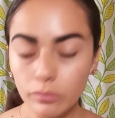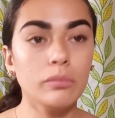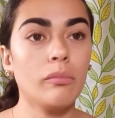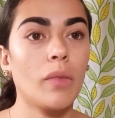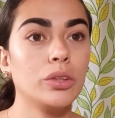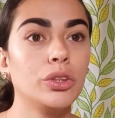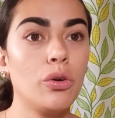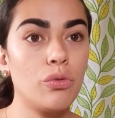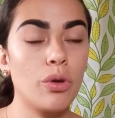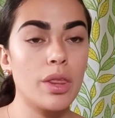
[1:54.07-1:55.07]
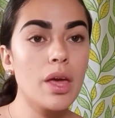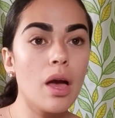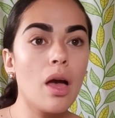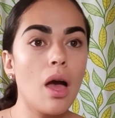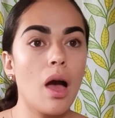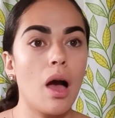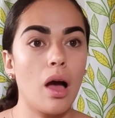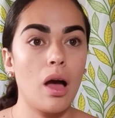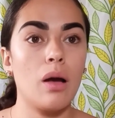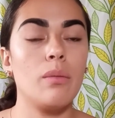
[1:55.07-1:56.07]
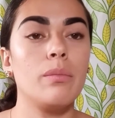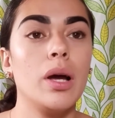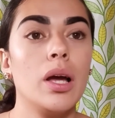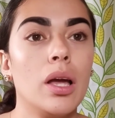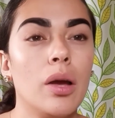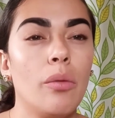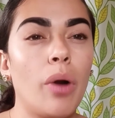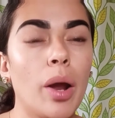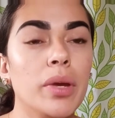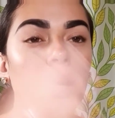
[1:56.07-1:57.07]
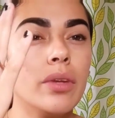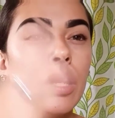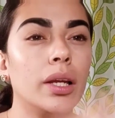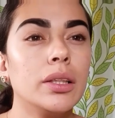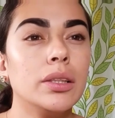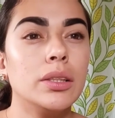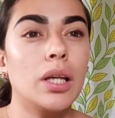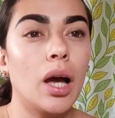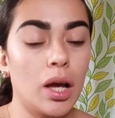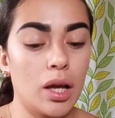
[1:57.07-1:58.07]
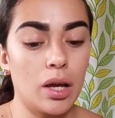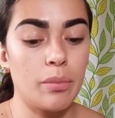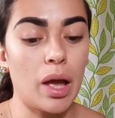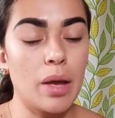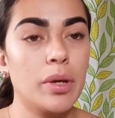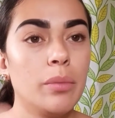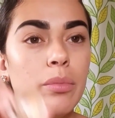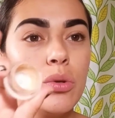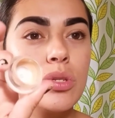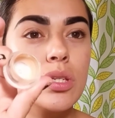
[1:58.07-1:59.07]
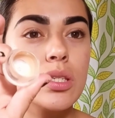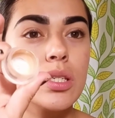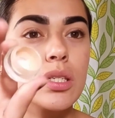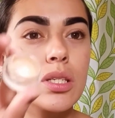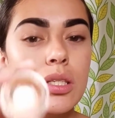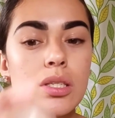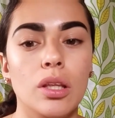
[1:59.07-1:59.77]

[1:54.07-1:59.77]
So for the priming of the lids, I am gonna be using this concealer.